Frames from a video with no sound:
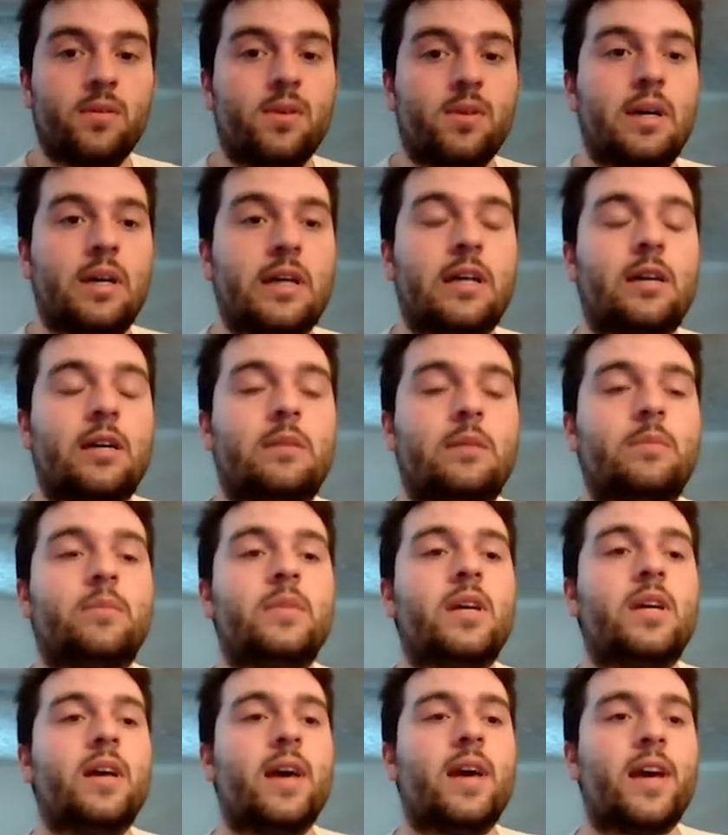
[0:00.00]
in
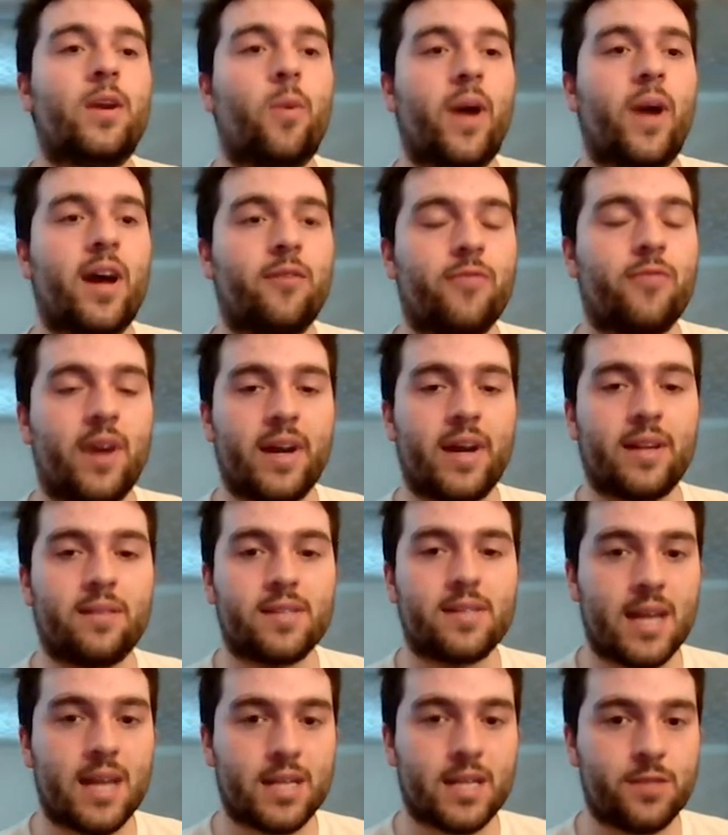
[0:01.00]
a way I find
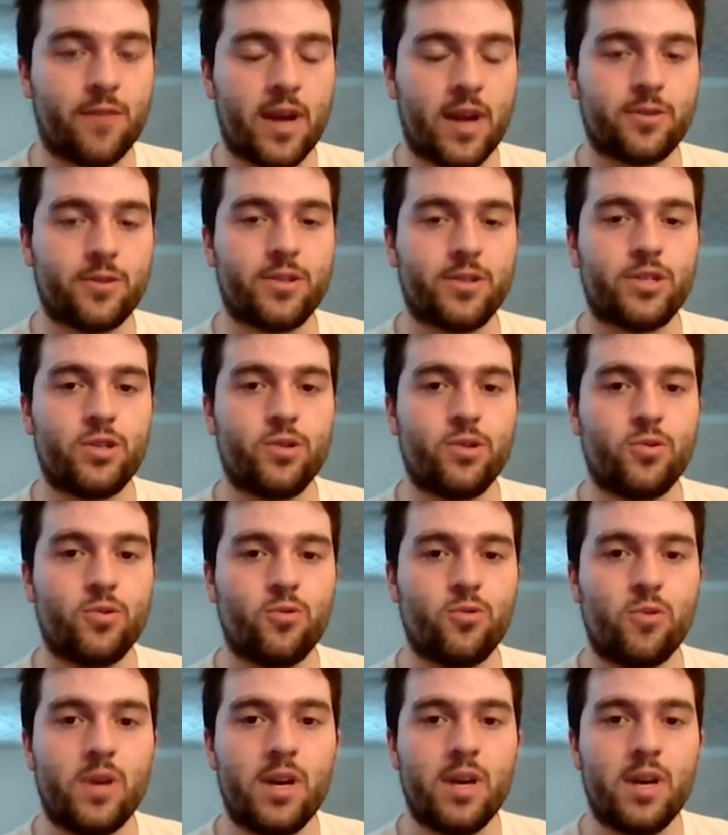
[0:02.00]
satisfactory to